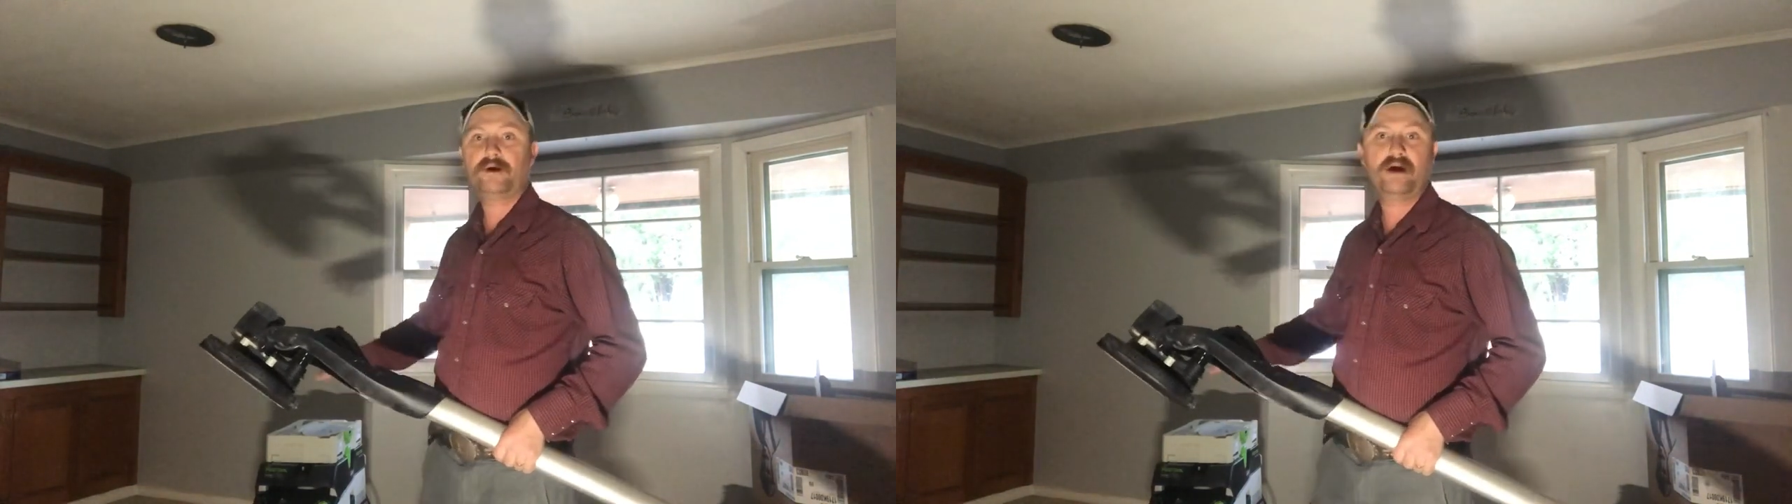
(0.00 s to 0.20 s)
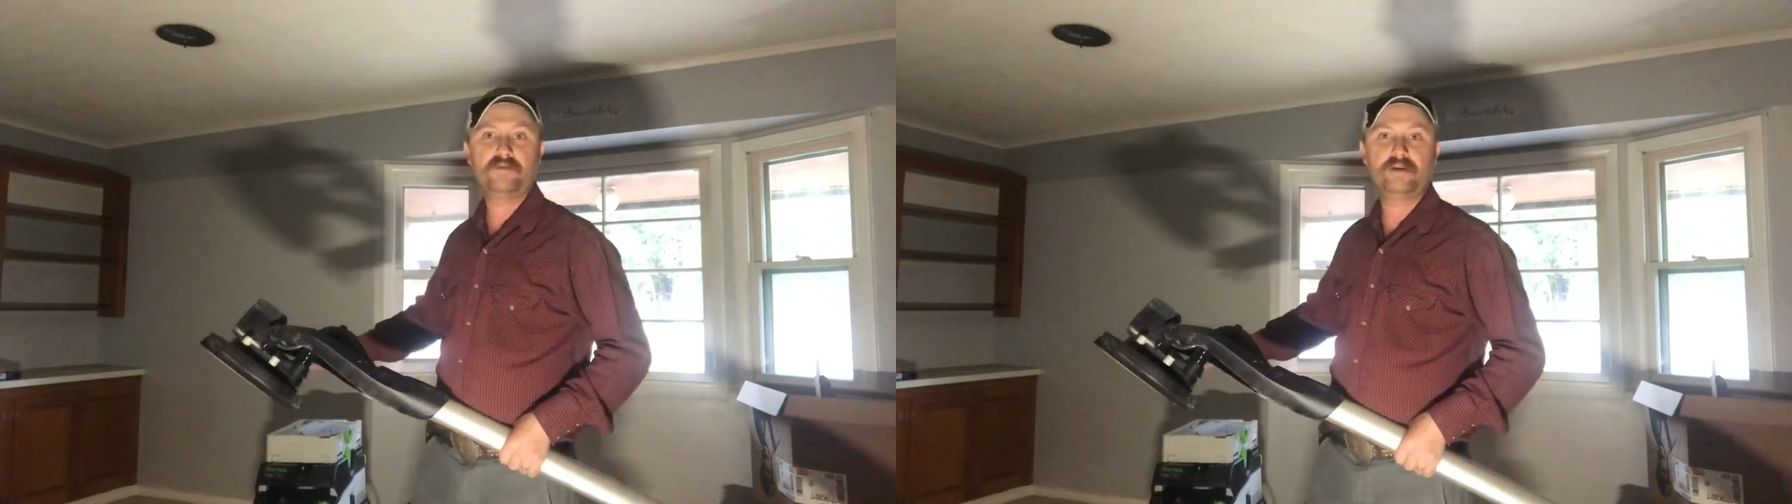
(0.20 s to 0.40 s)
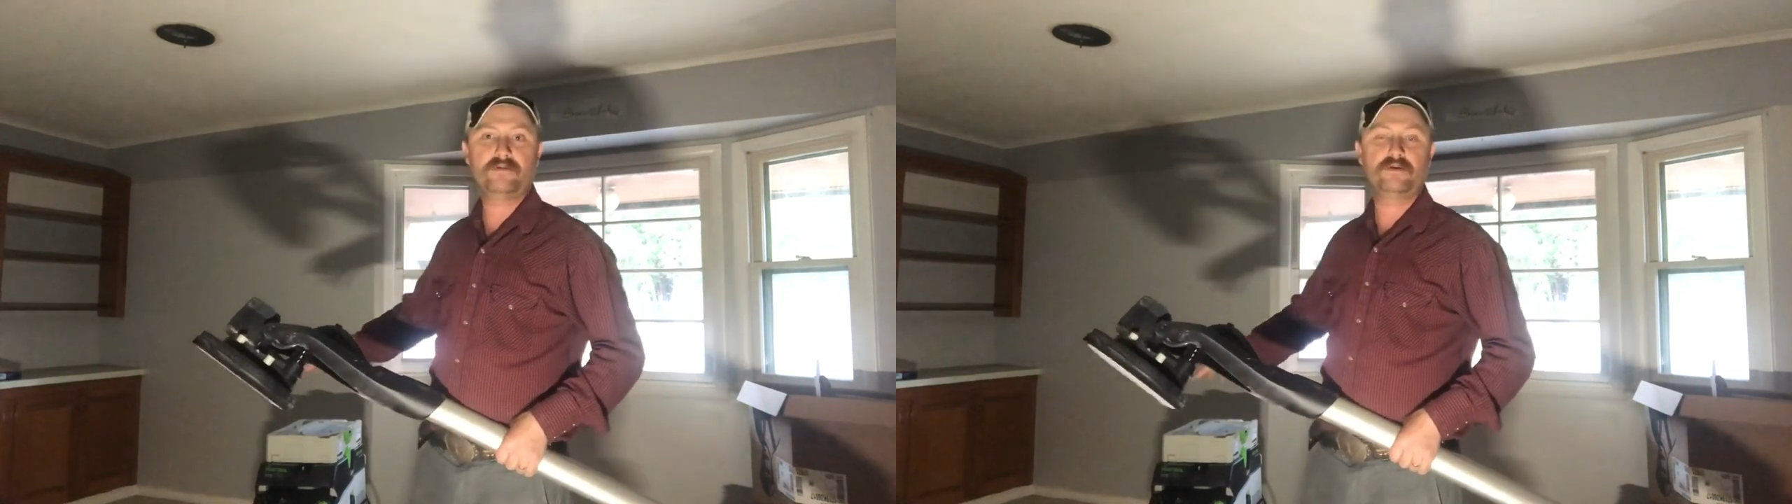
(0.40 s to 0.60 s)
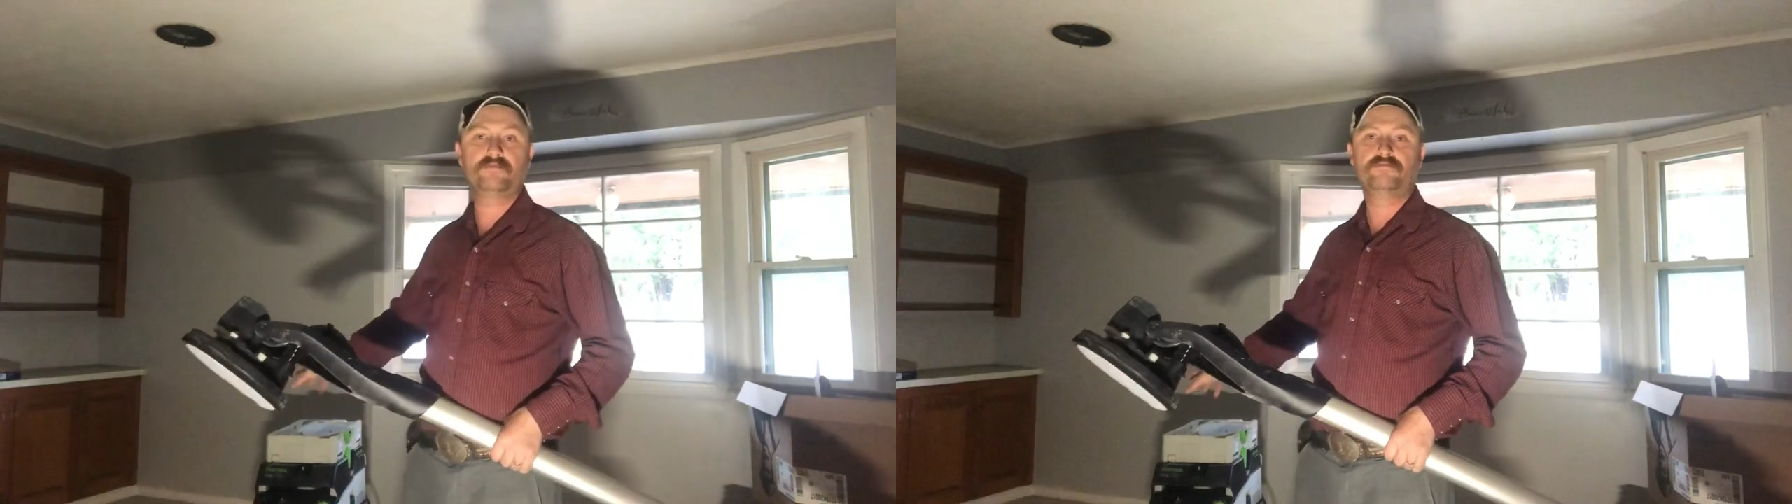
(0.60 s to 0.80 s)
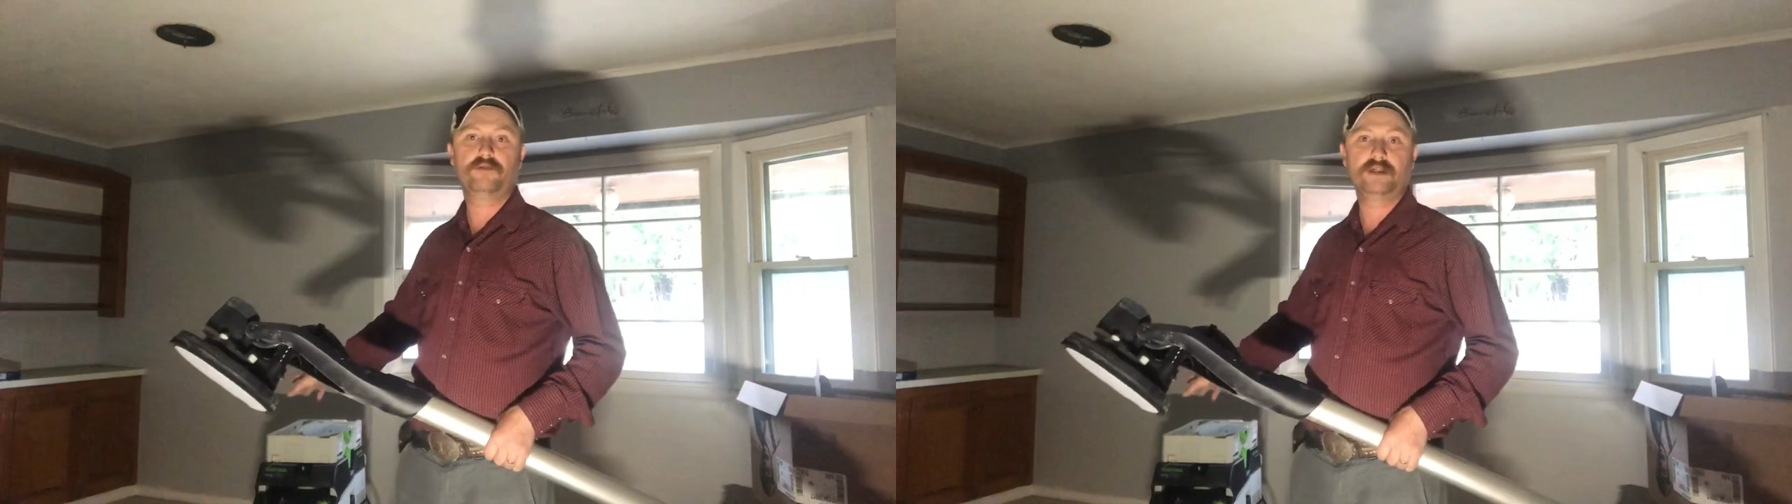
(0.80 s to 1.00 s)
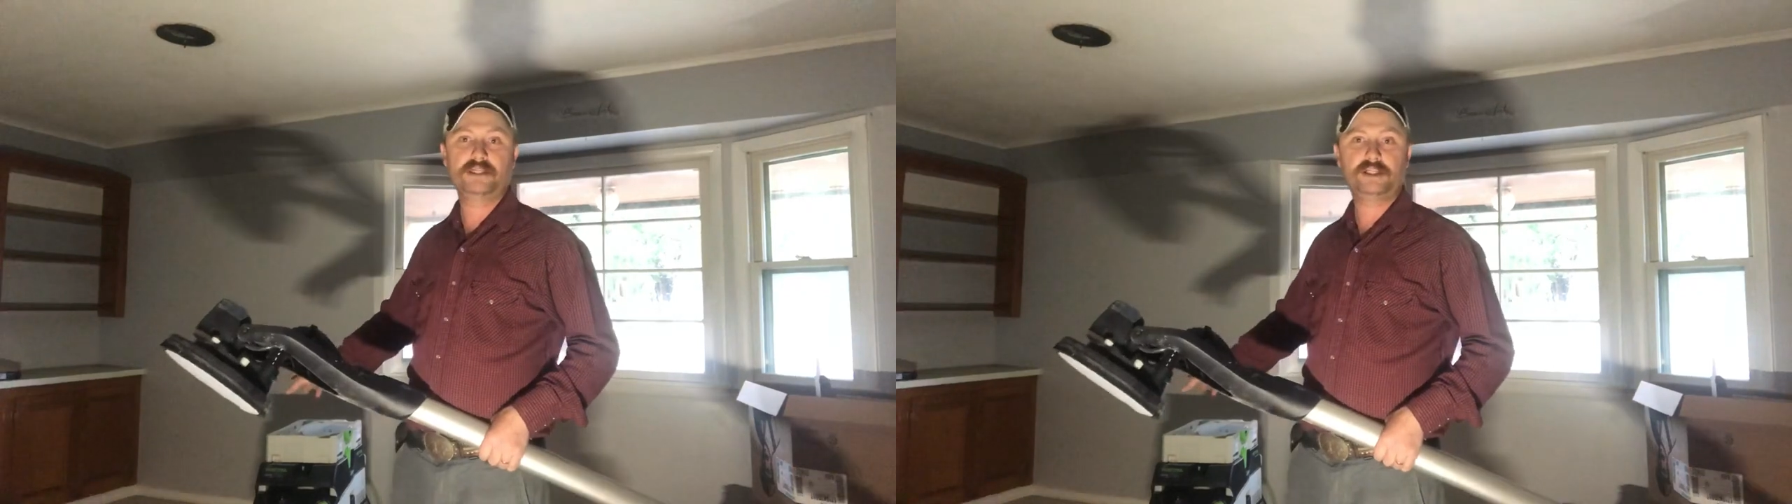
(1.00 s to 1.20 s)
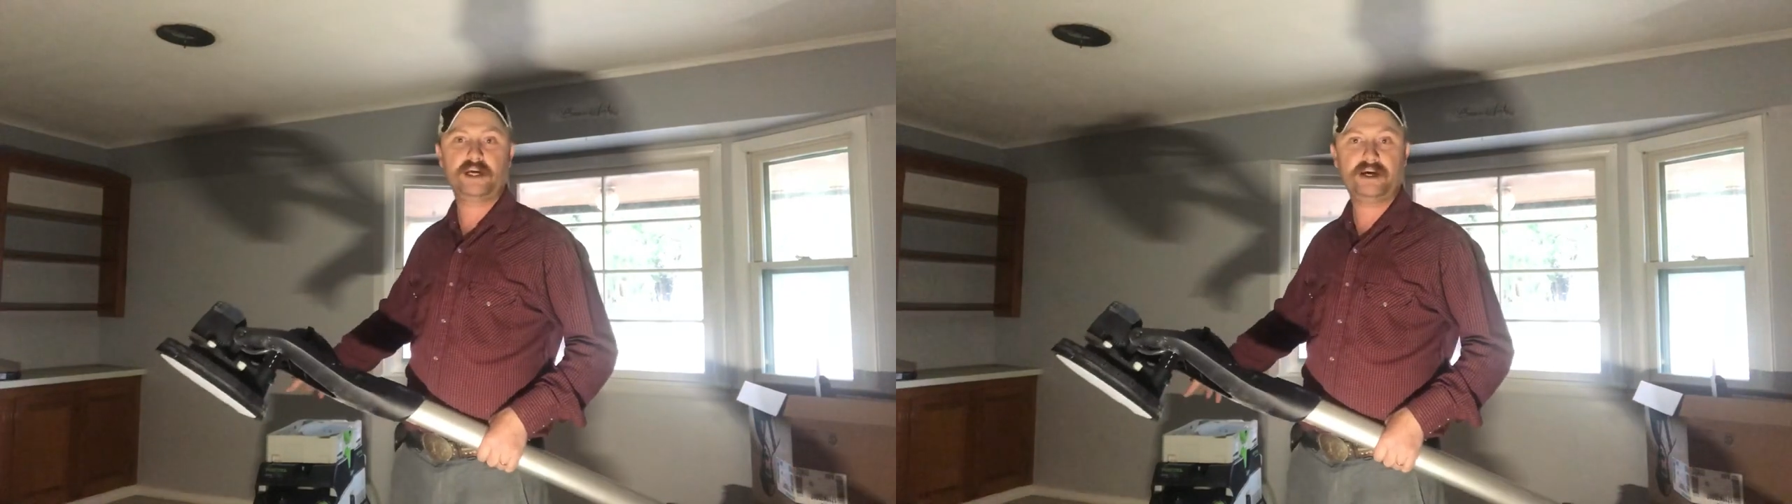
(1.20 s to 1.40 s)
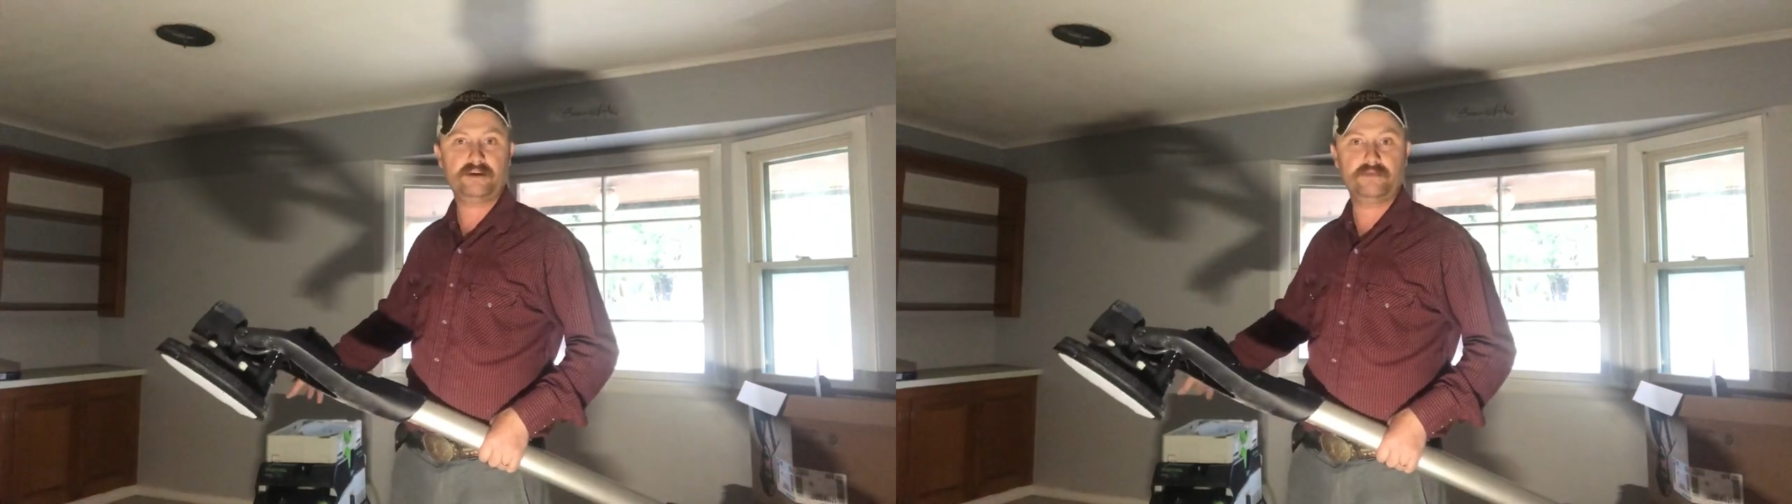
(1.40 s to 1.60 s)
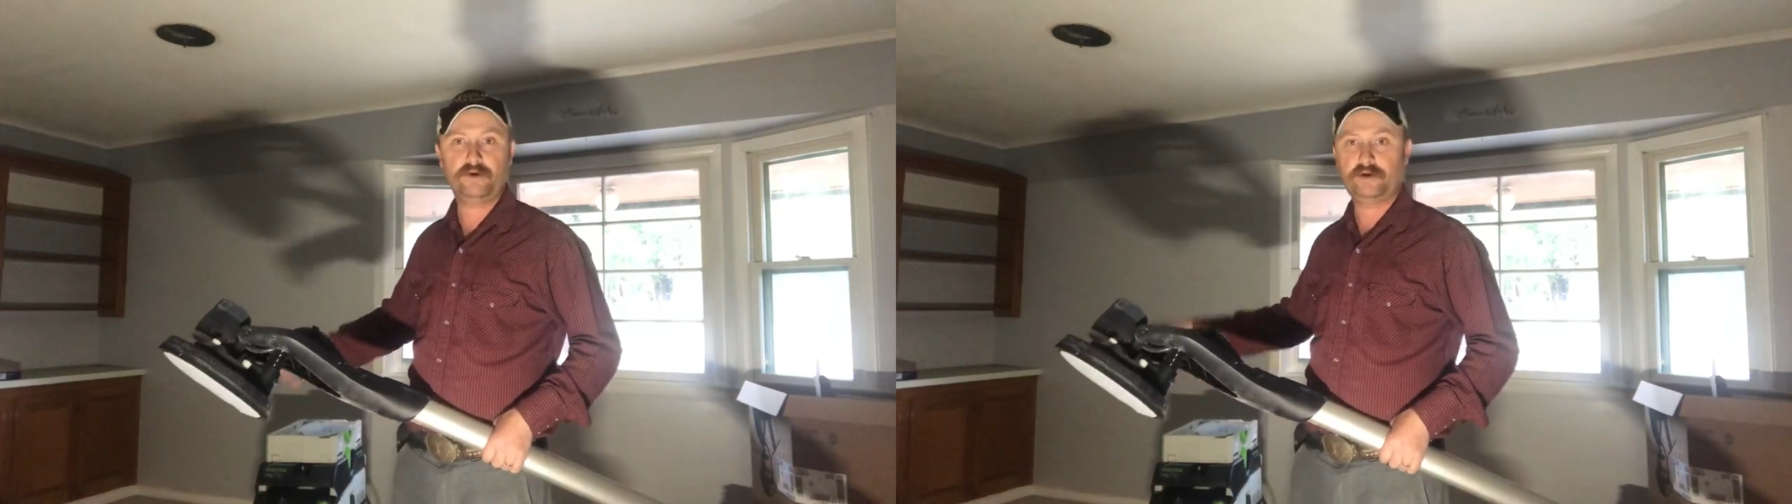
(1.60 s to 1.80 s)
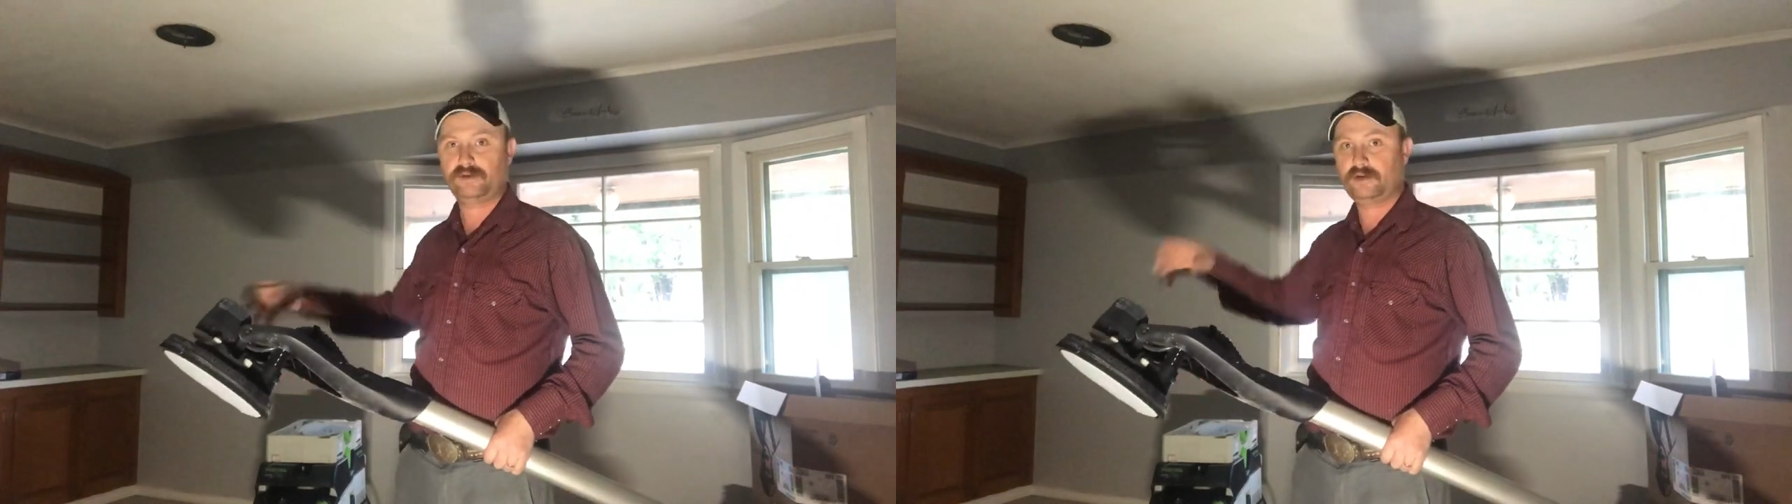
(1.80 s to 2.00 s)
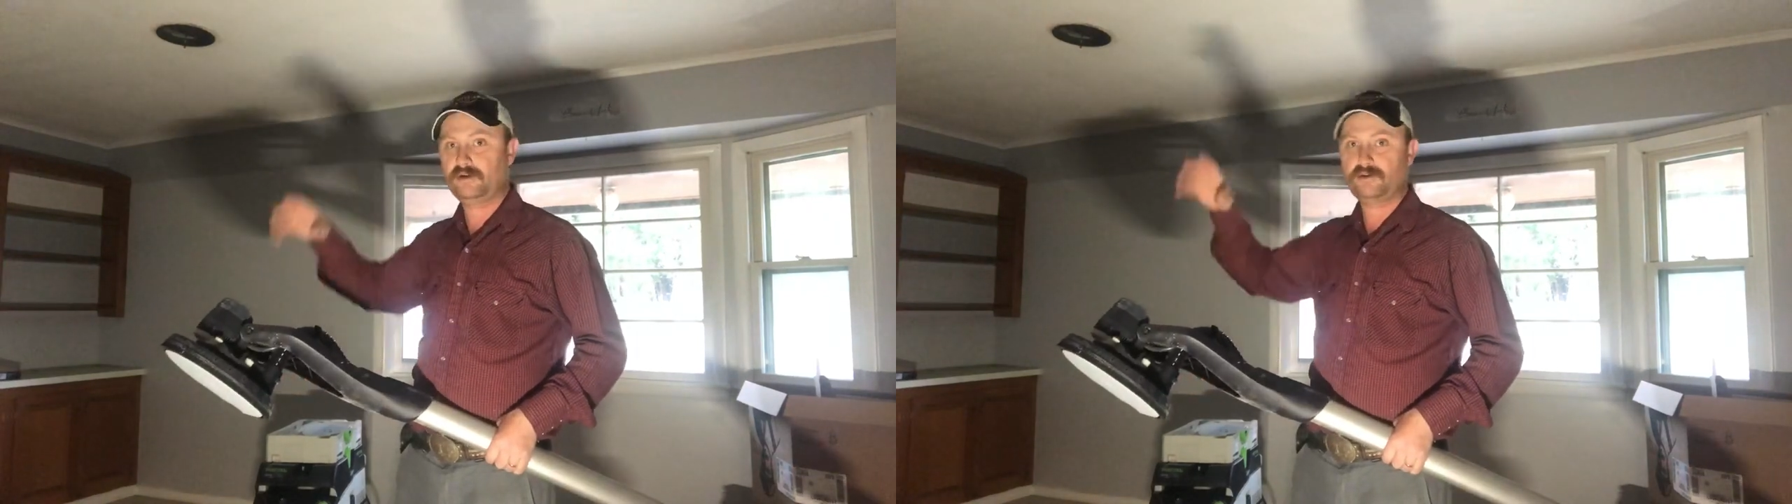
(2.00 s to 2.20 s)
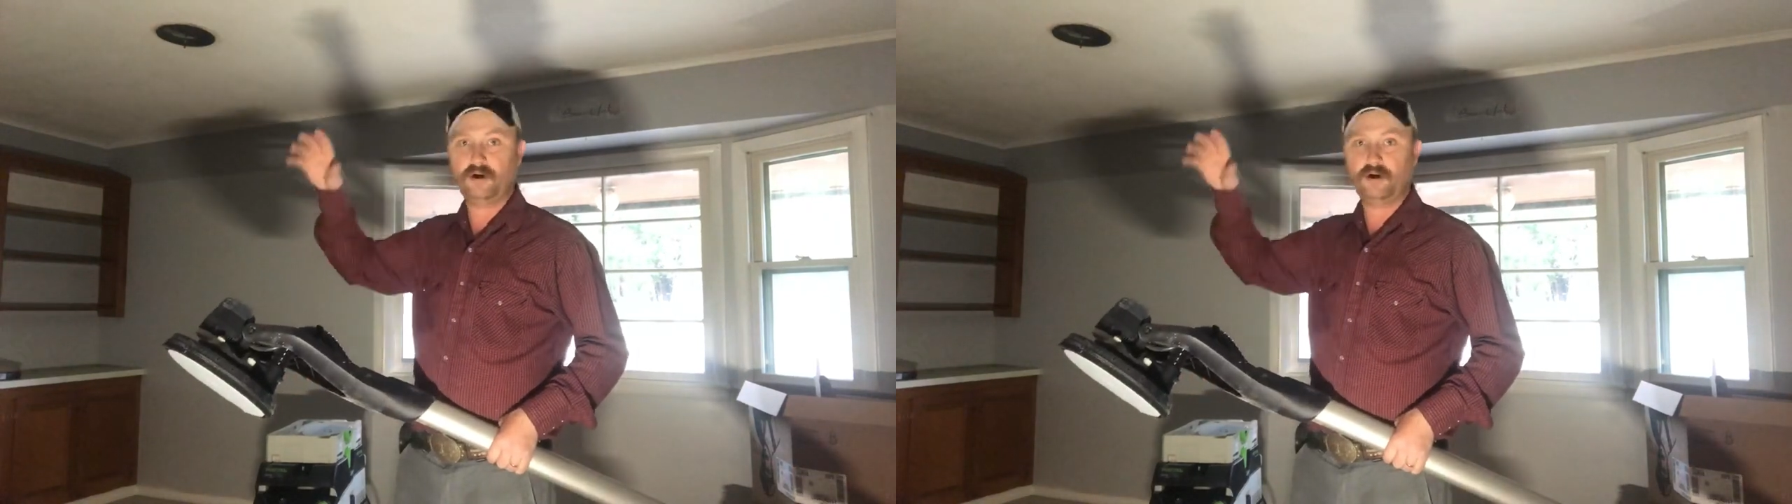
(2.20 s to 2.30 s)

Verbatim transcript: haven't even really checked it because there's